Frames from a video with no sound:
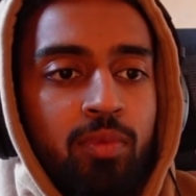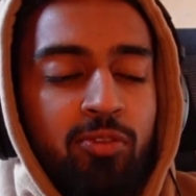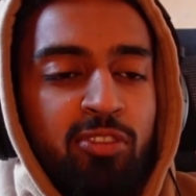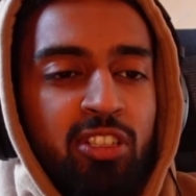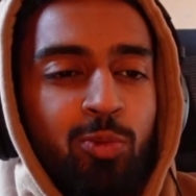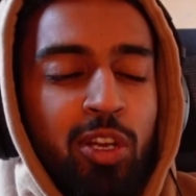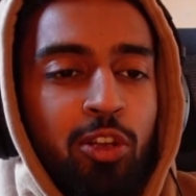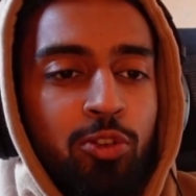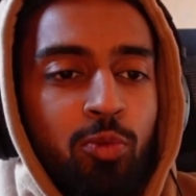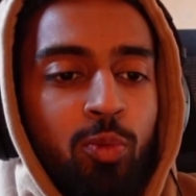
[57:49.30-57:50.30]
The reason why you're
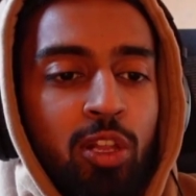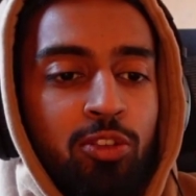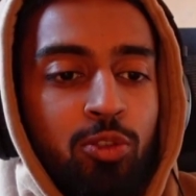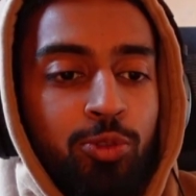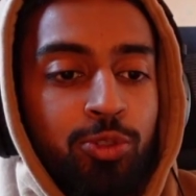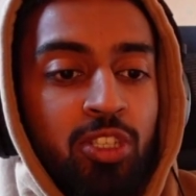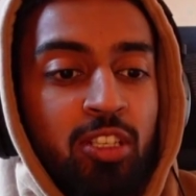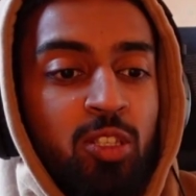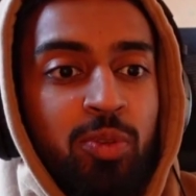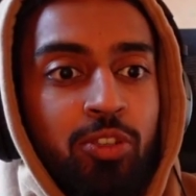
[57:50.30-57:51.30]
not doing well on social skills
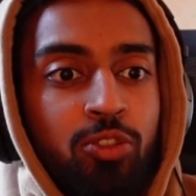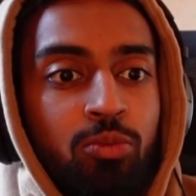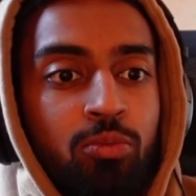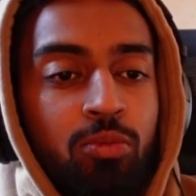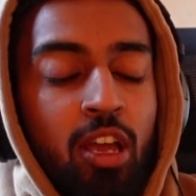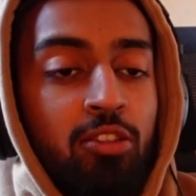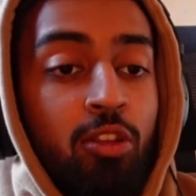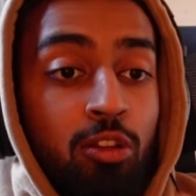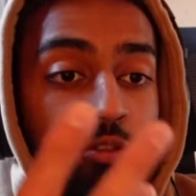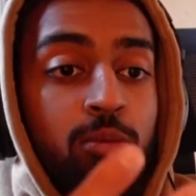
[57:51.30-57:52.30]
is because,
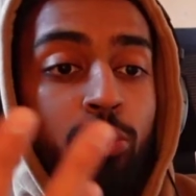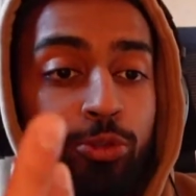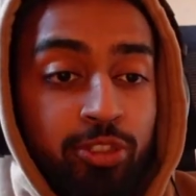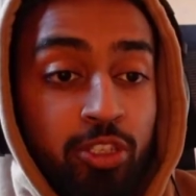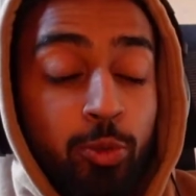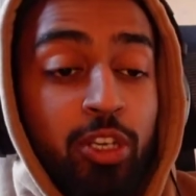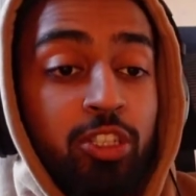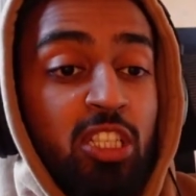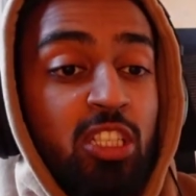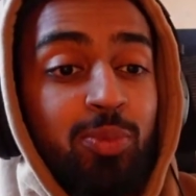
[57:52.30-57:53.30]
on social
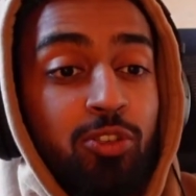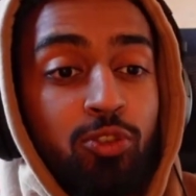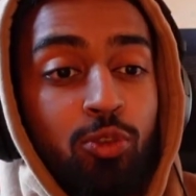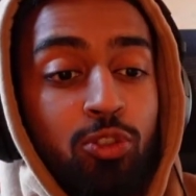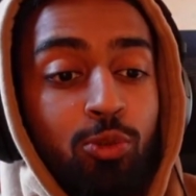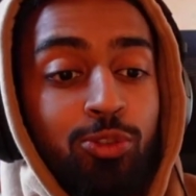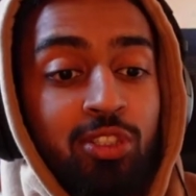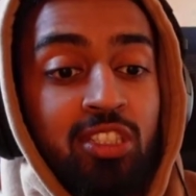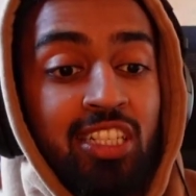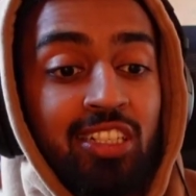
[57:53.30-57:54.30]
situations, is because your social
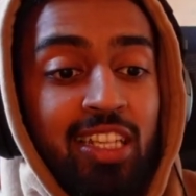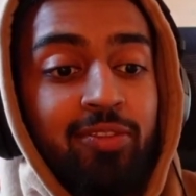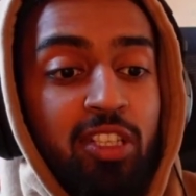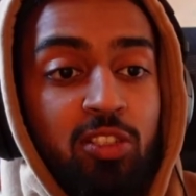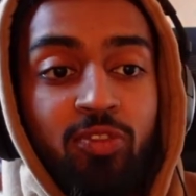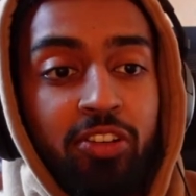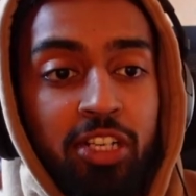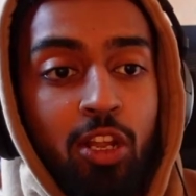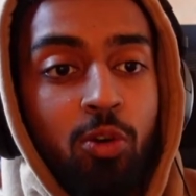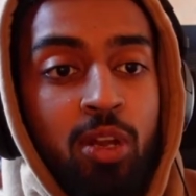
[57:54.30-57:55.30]
skill level is very
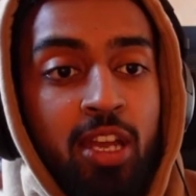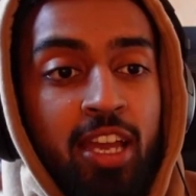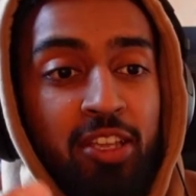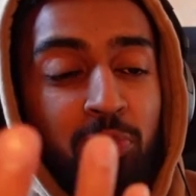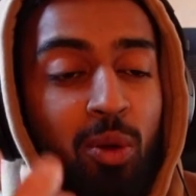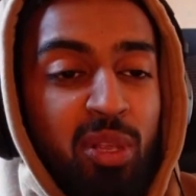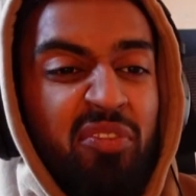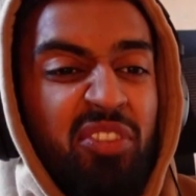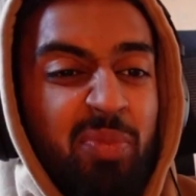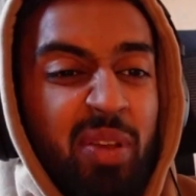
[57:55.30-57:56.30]
low, and you probably
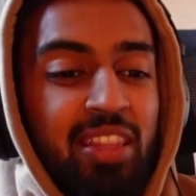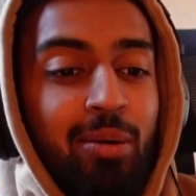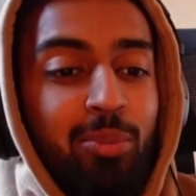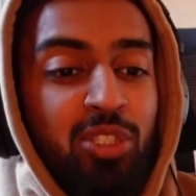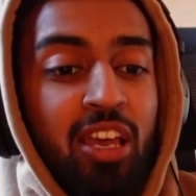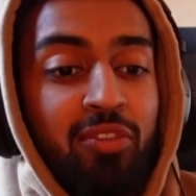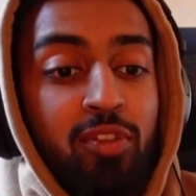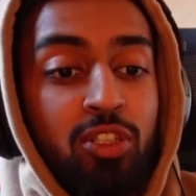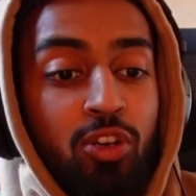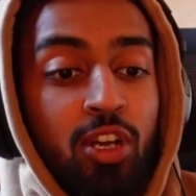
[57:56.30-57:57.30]
haven't spent that much
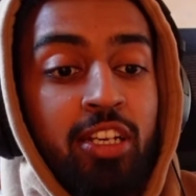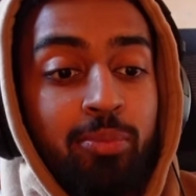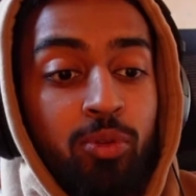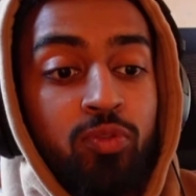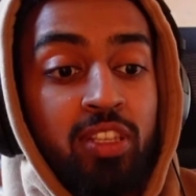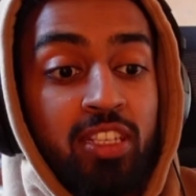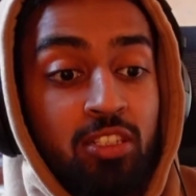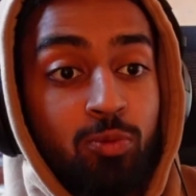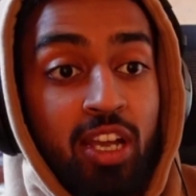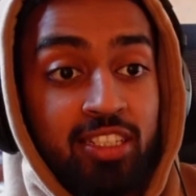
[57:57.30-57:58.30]
effort to try and improve it. This is
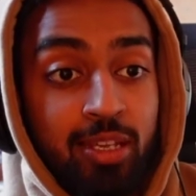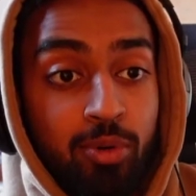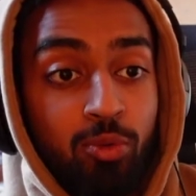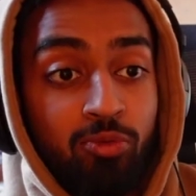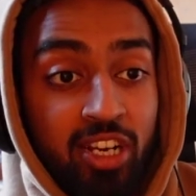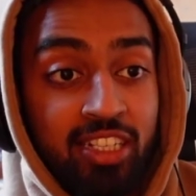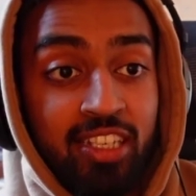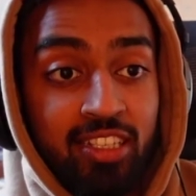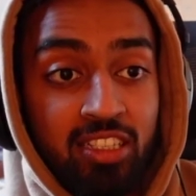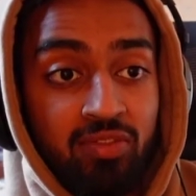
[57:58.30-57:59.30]
why I say, bro, really
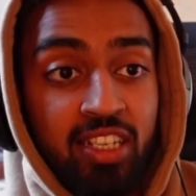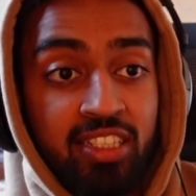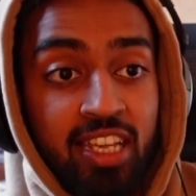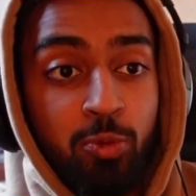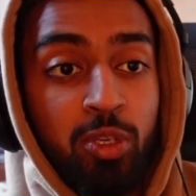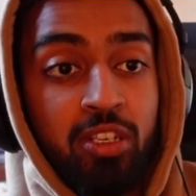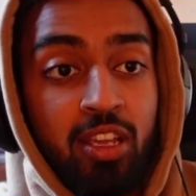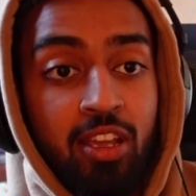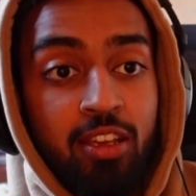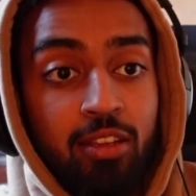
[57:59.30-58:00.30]
take this advice, Edwin.
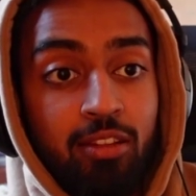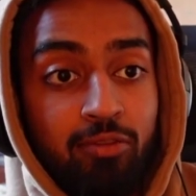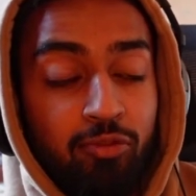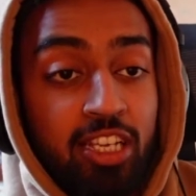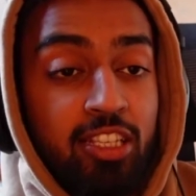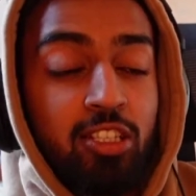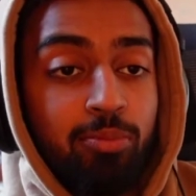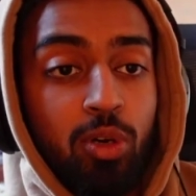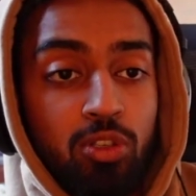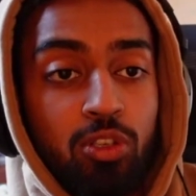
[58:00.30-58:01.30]
Read some
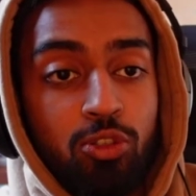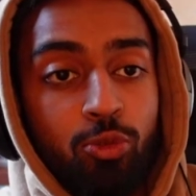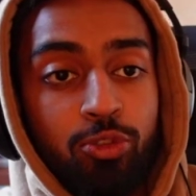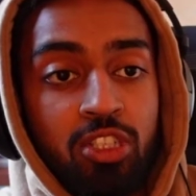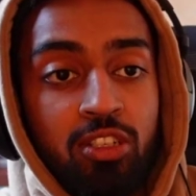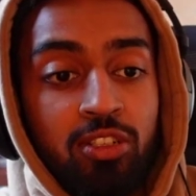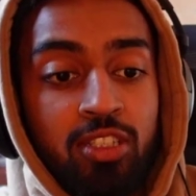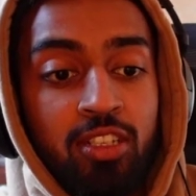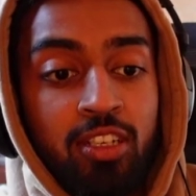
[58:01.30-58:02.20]
books on social skills,